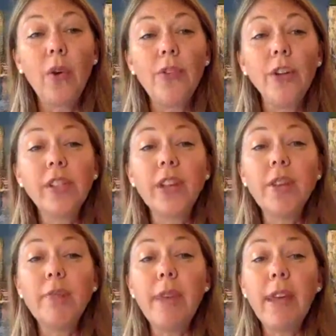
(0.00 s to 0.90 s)
there's going
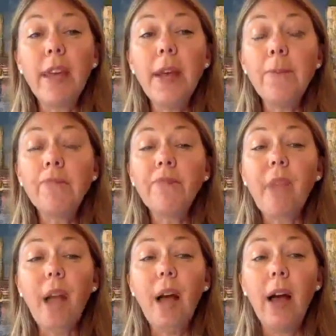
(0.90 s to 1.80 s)
to be
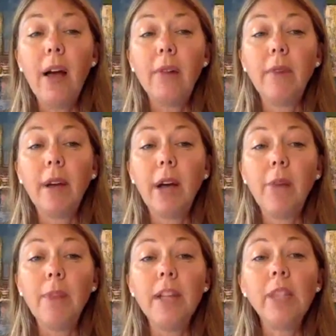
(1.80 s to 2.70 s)
a
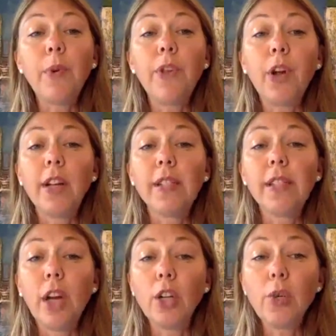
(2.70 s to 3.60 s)
place where they're going to
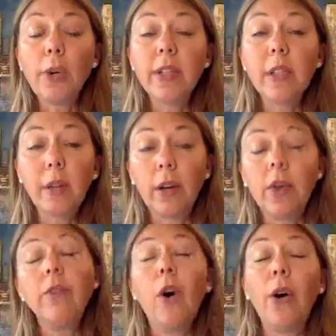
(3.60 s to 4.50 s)
start to,
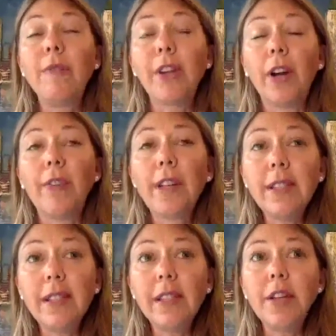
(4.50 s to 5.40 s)

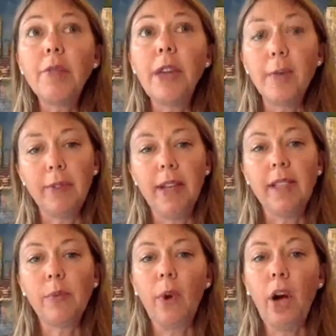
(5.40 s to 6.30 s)
this is going to be a
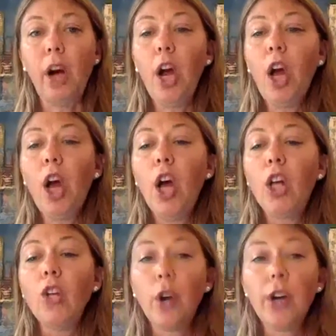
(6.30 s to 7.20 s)
place where
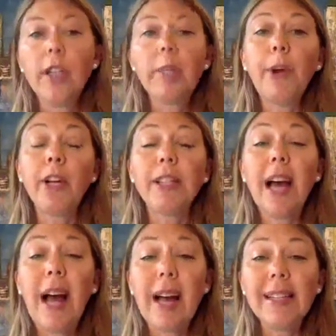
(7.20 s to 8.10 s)
you're going to experience
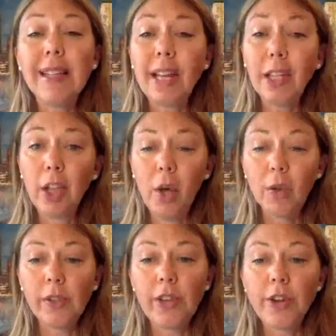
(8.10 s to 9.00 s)
highs and
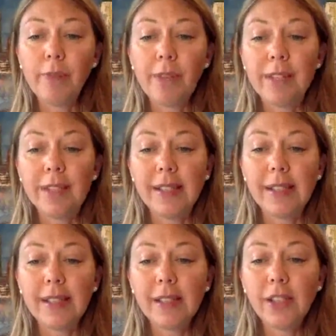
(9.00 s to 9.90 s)
lows in your
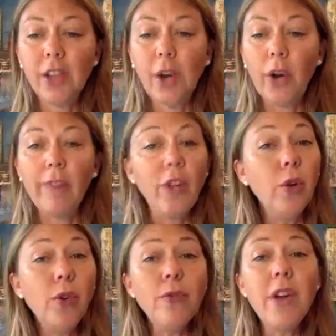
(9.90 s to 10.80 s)
business. So if
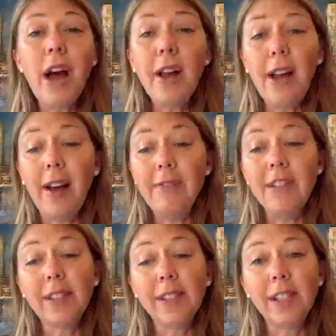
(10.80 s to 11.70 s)
you do not have
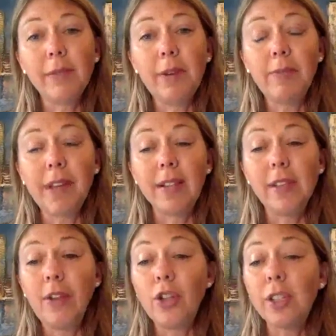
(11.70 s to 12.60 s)
this system in place
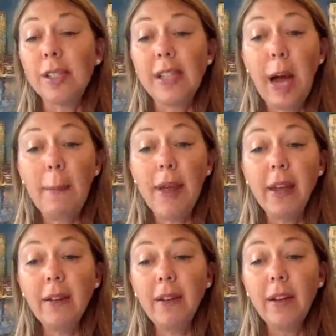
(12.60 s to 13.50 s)
and they're just stopping